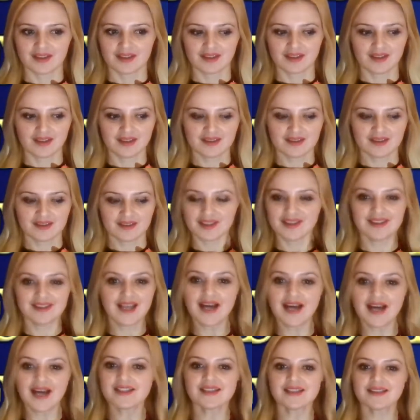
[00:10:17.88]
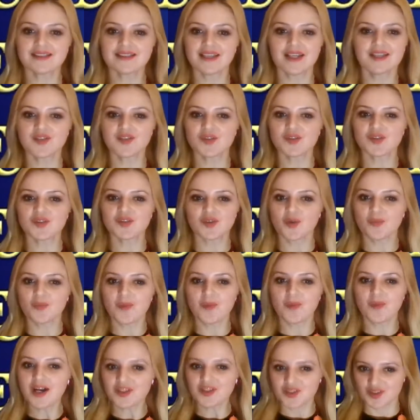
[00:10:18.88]
It doesn't take so
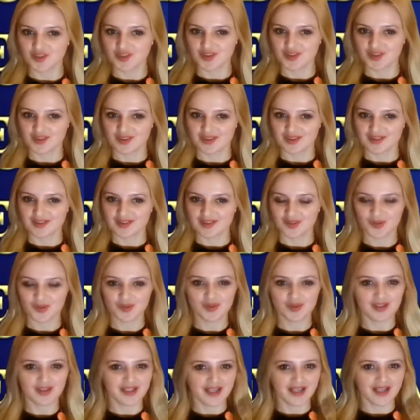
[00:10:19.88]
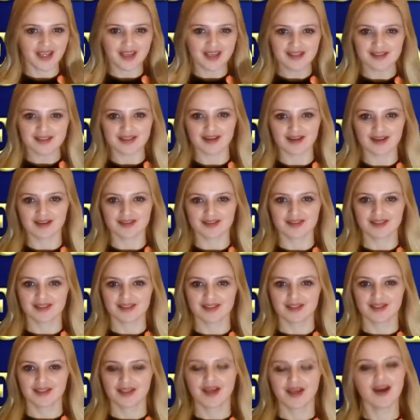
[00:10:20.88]
much to create that.
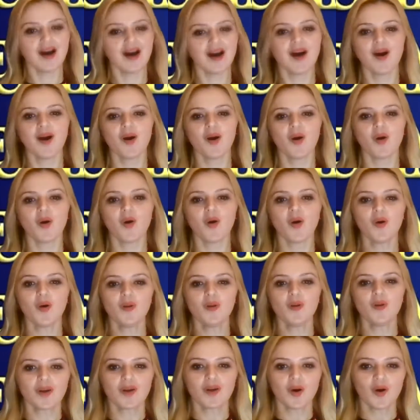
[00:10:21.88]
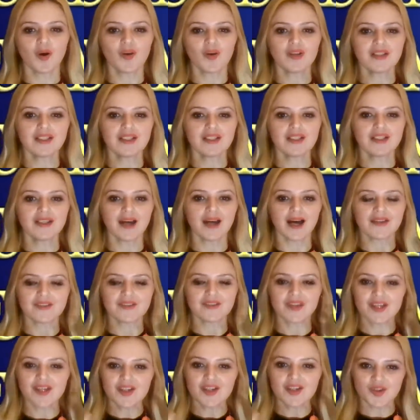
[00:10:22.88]
Only
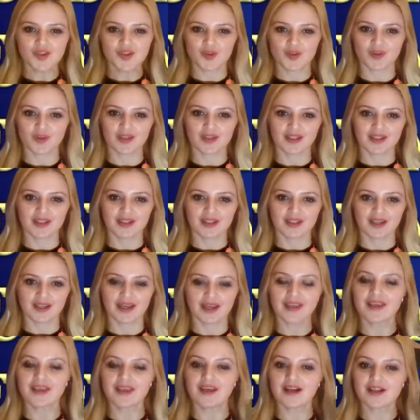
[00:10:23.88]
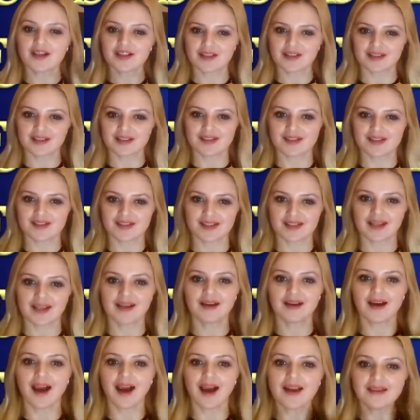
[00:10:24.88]
attention and careness
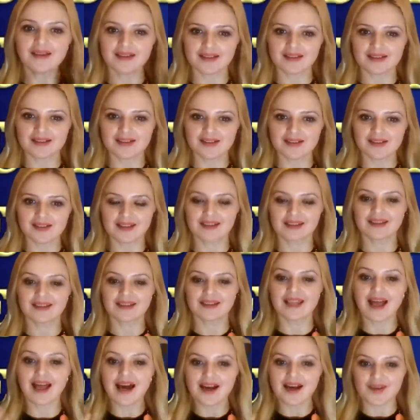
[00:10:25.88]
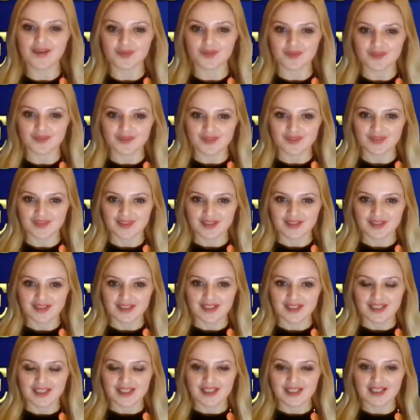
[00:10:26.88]
and kindness and love.
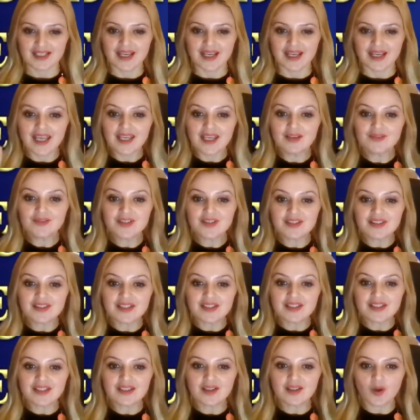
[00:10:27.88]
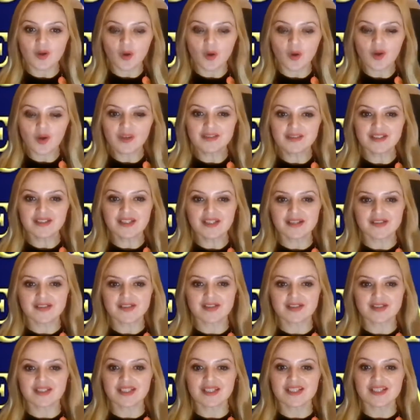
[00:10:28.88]
Everything, all
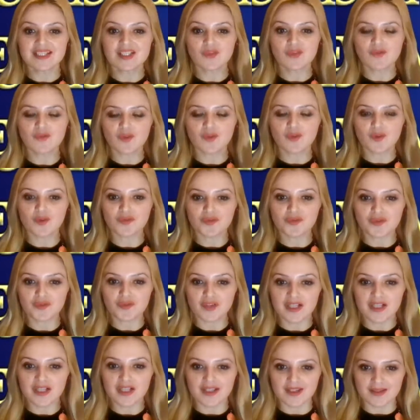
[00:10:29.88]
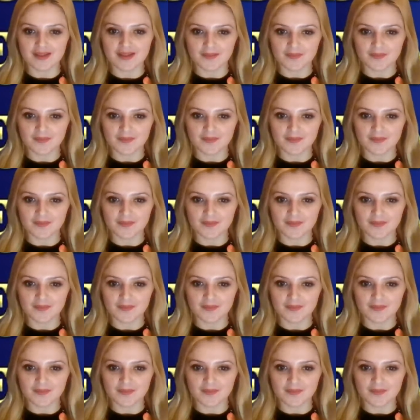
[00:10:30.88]
this is for free.